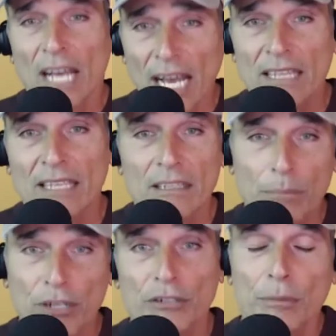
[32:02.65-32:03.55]
I think yes.
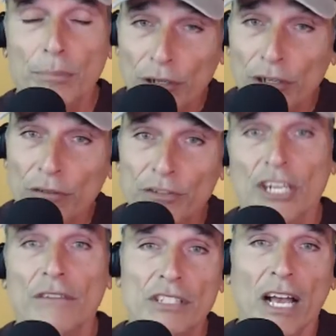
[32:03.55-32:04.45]
the burden of proof
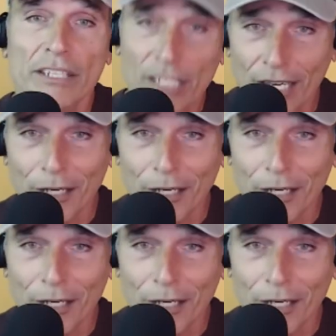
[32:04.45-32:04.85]
shifts on you.